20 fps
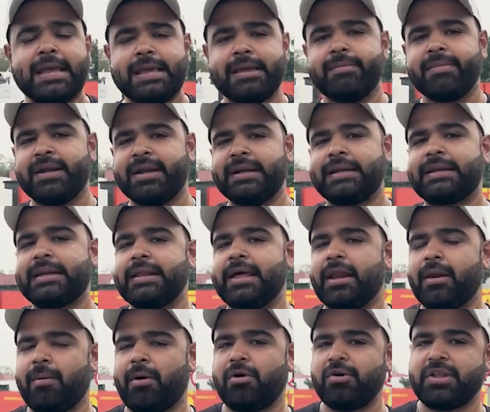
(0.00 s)
he made it
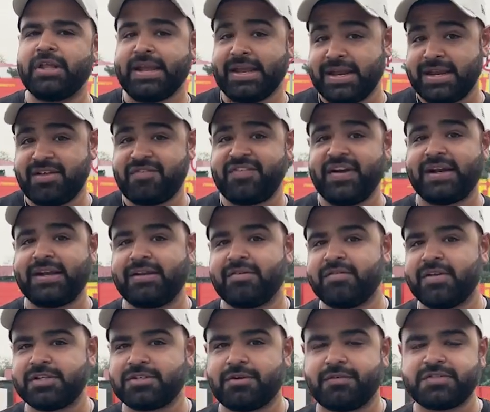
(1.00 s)
clear about the
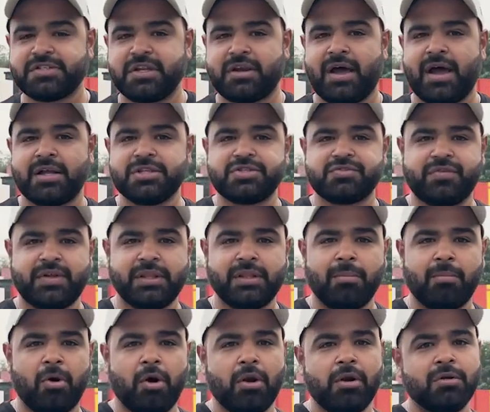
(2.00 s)
ineffectiveness of Siraj when the
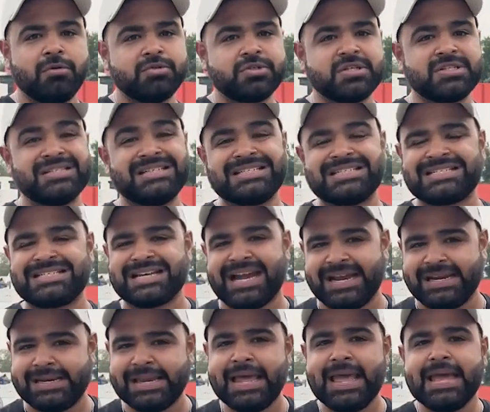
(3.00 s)
ball loses its
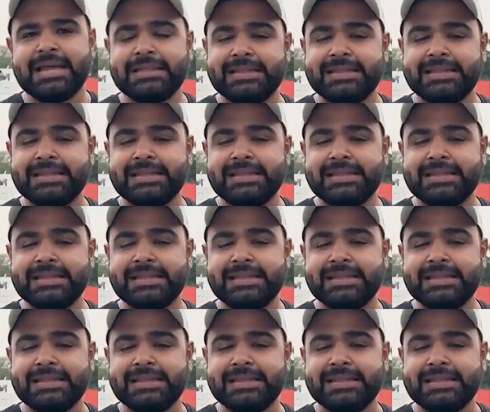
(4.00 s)
shine.